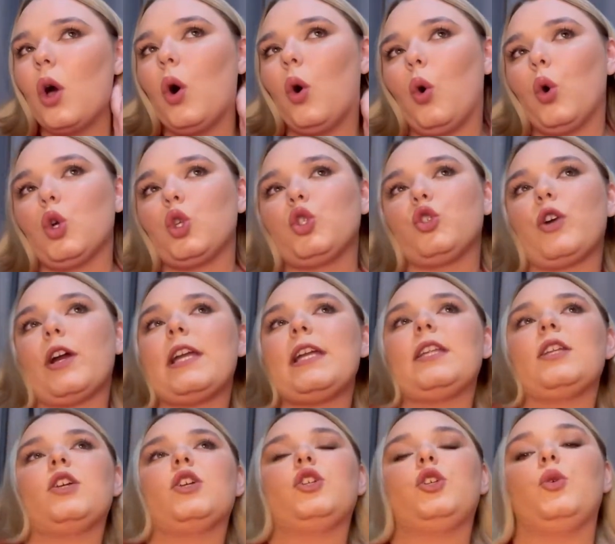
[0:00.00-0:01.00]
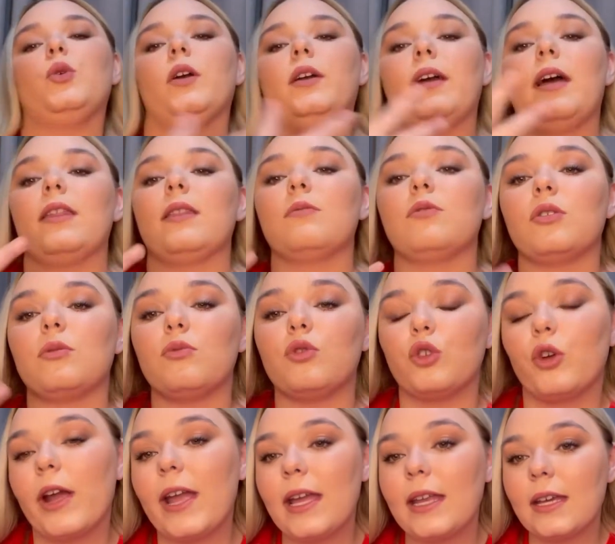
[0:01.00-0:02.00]
Or trainers, you could get them some
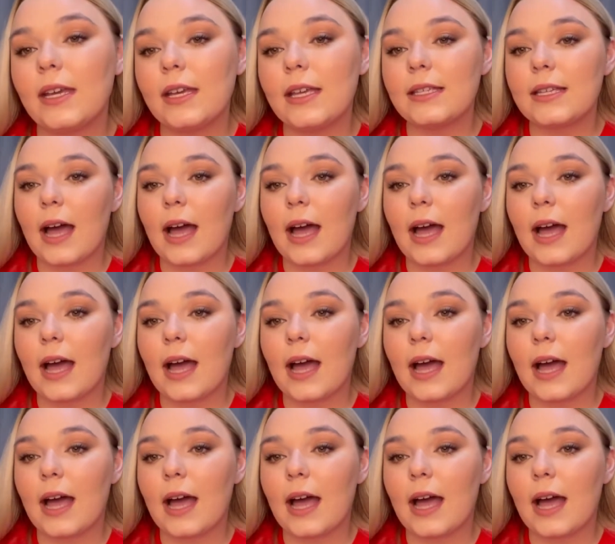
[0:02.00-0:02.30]
trainers.